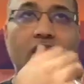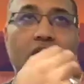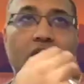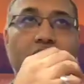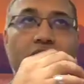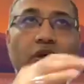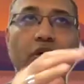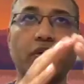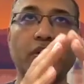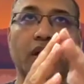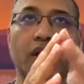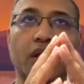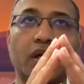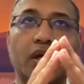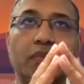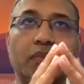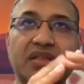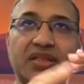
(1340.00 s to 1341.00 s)
so
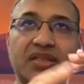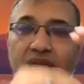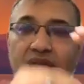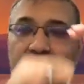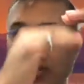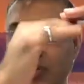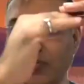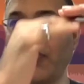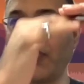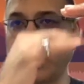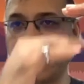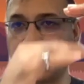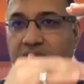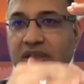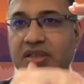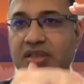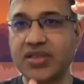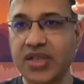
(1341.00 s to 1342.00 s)
basically you follow
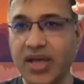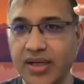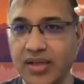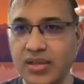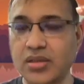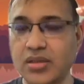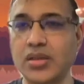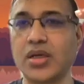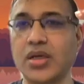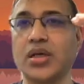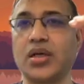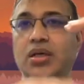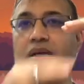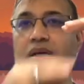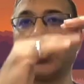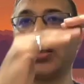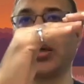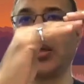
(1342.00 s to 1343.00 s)
the standard
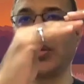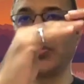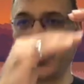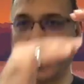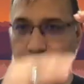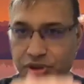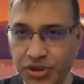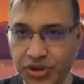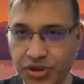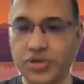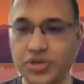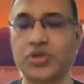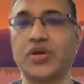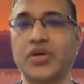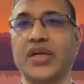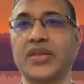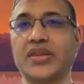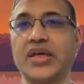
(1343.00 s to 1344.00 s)

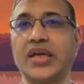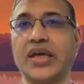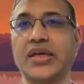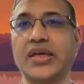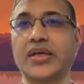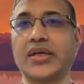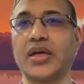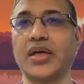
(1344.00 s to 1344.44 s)
procedure, I think.